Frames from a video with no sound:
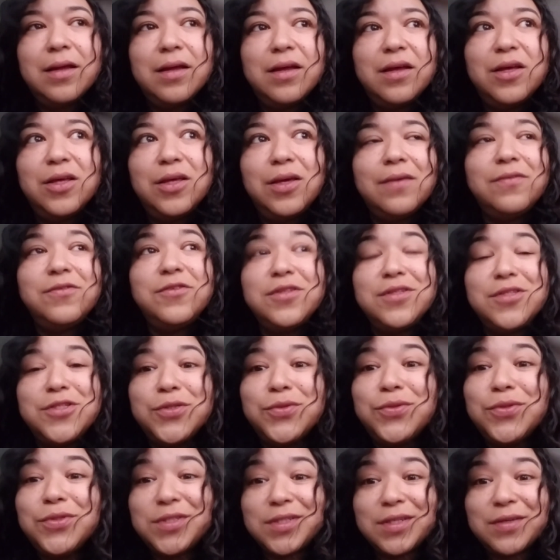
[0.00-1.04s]
have to do
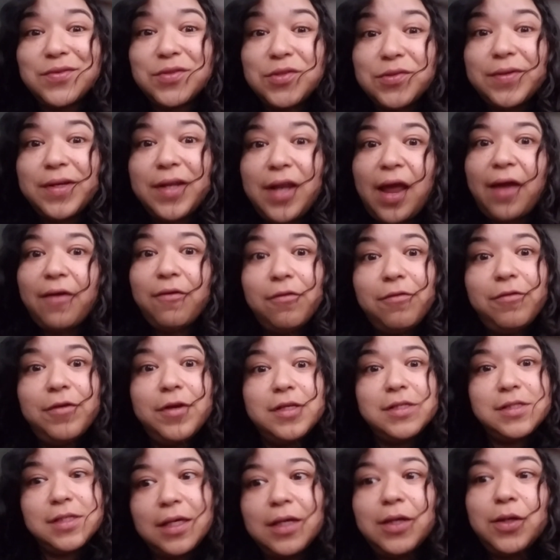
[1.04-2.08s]
stuff to it every
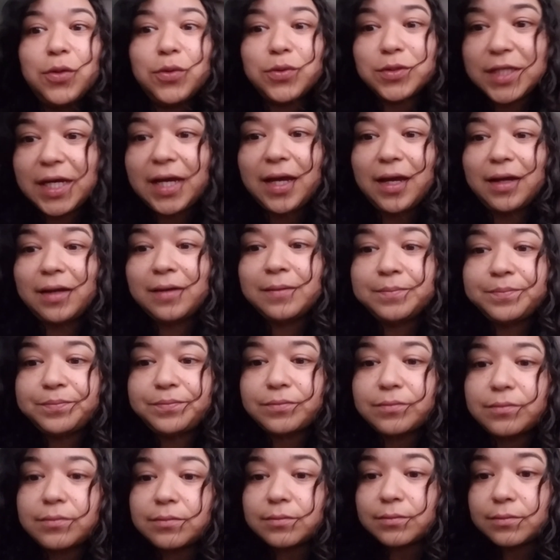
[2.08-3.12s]
single day.
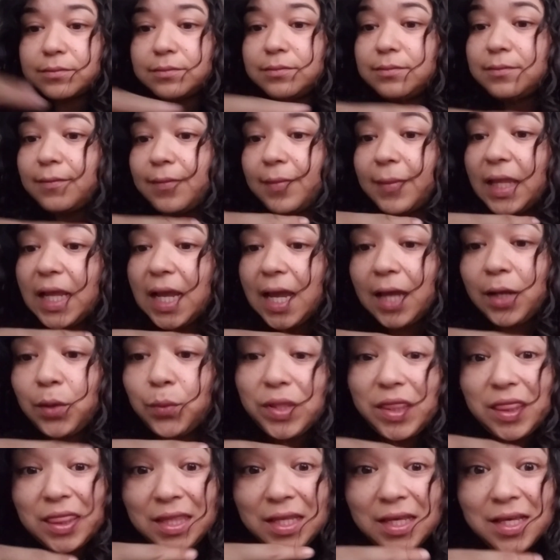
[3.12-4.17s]
And with
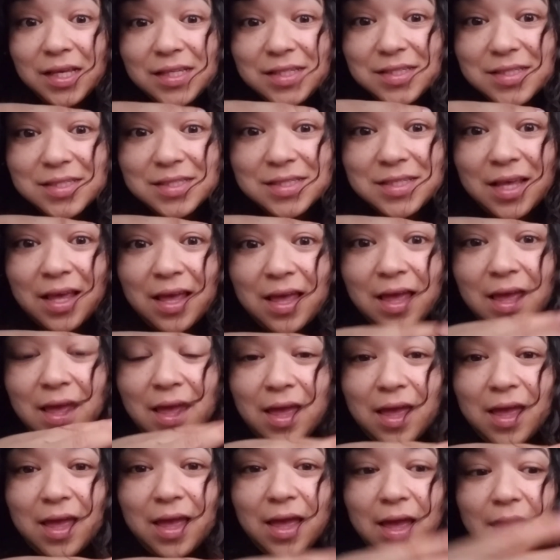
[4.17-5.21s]
this,
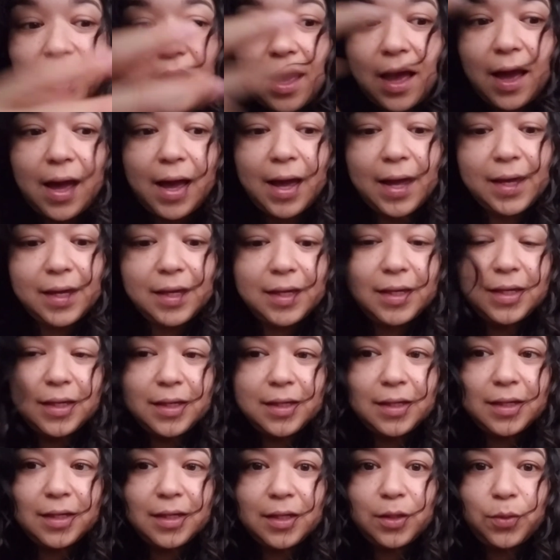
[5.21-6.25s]
I
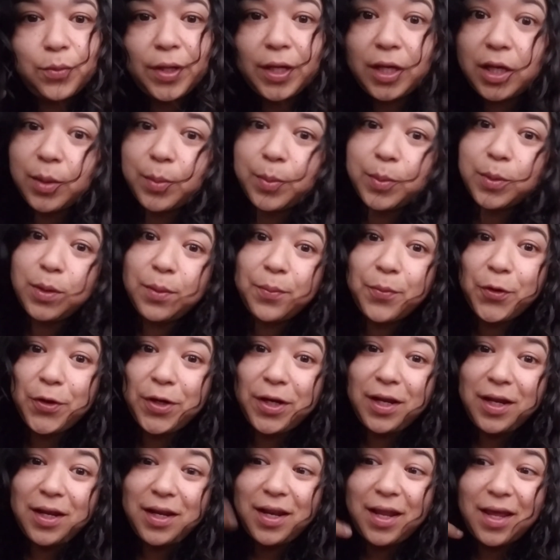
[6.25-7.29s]
could wake up in the
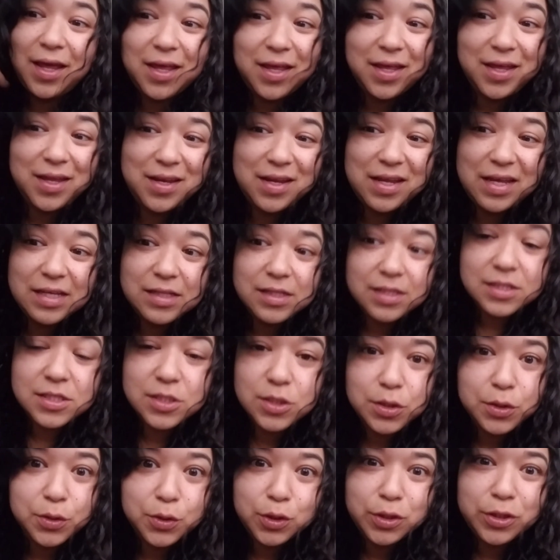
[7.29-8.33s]
morning and it
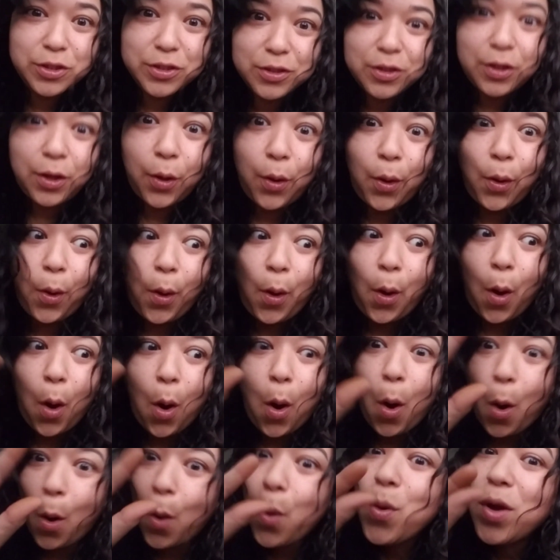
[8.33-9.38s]
still look
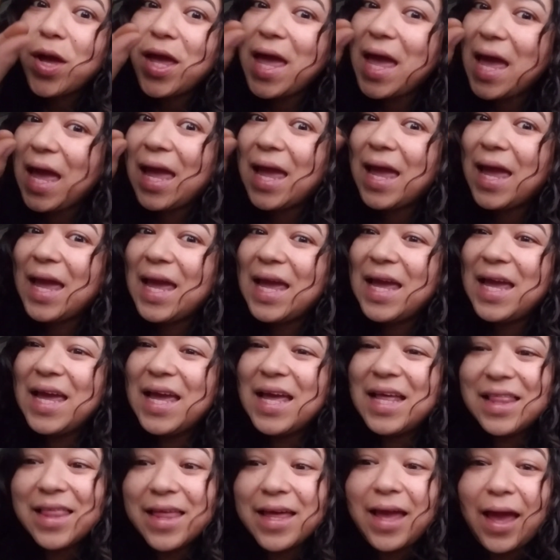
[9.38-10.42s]
okay.
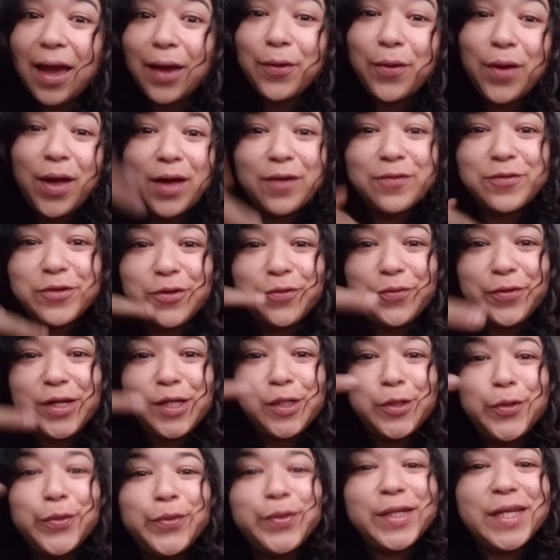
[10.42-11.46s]
I don't have to
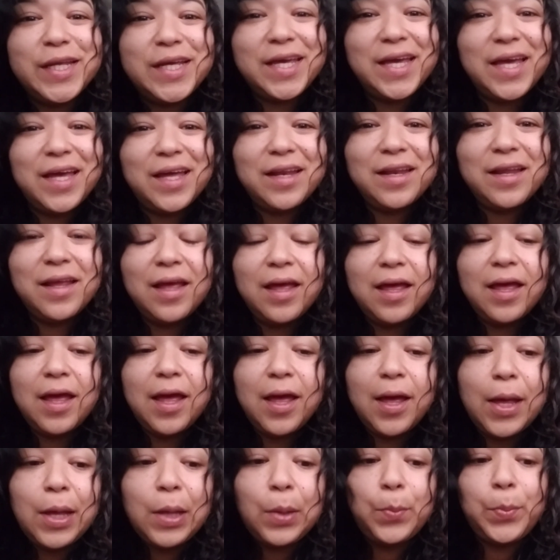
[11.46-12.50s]
redo it again.
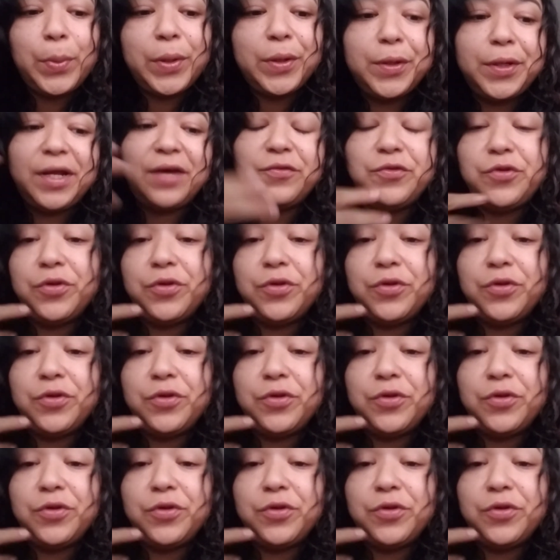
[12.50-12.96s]
But after